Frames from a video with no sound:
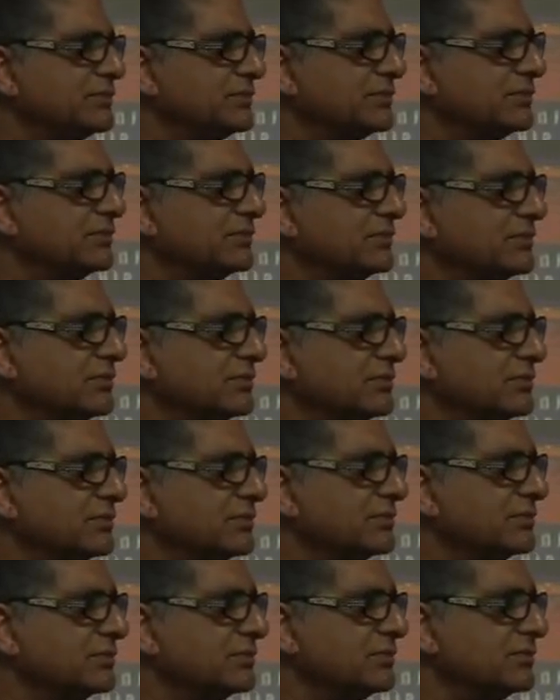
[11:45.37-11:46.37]

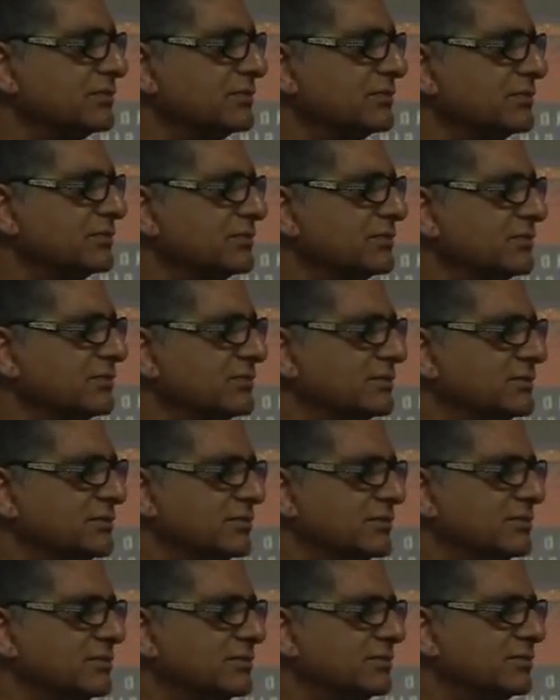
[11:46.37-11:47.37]

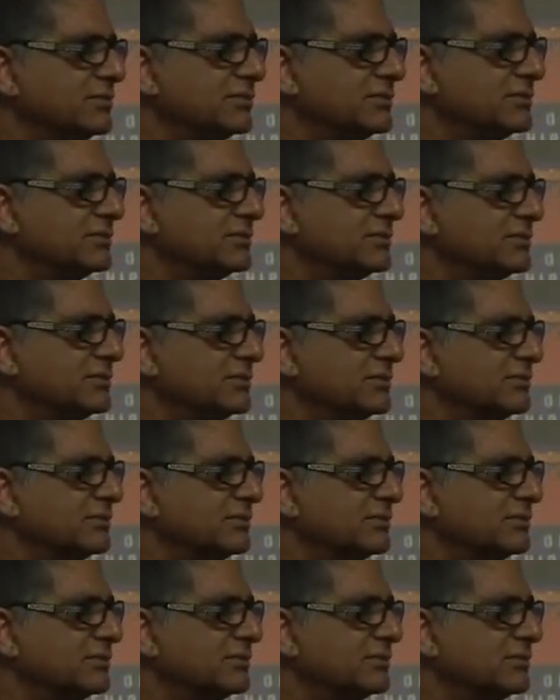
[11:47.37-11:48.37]

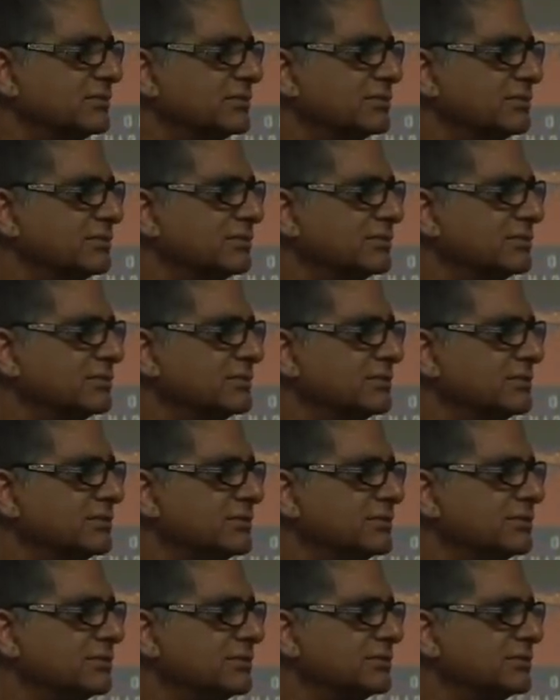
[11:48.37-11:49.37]

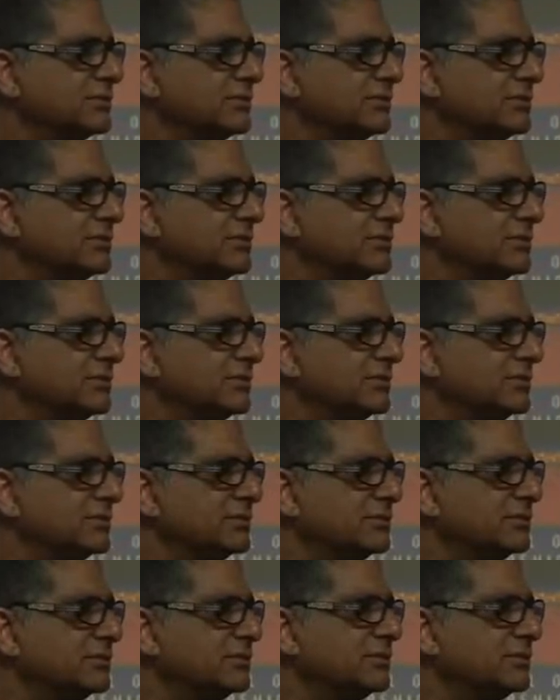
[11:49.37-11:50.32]
No one is speaking in this clip.